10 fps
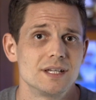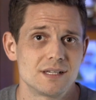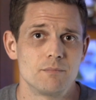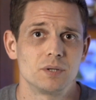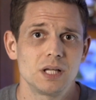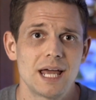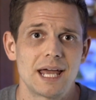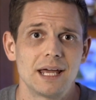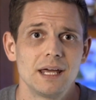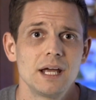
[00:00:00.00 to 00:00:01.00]
is in
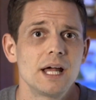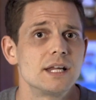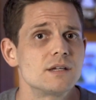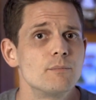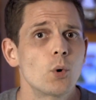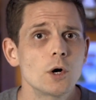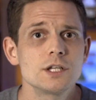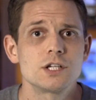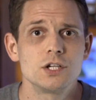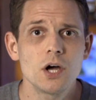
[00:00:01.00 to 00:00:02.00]
play, and it's important
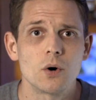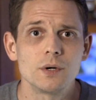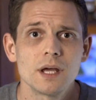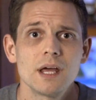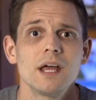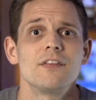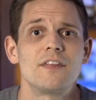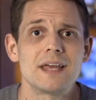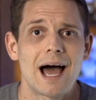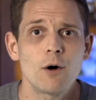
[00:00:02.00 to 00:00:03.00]
to note that
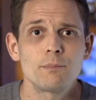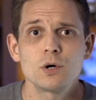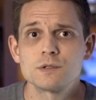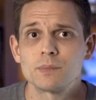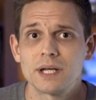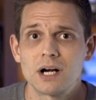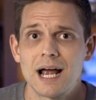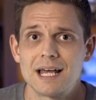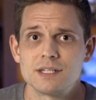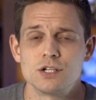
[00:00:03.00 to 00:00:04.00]
the outpost player
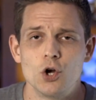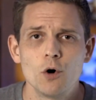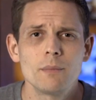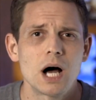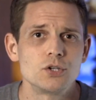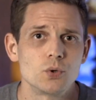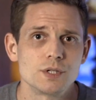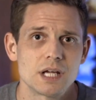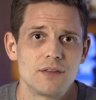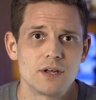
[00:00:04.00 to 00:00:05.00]
has no
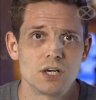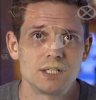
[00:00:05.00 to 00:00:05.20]
modules in their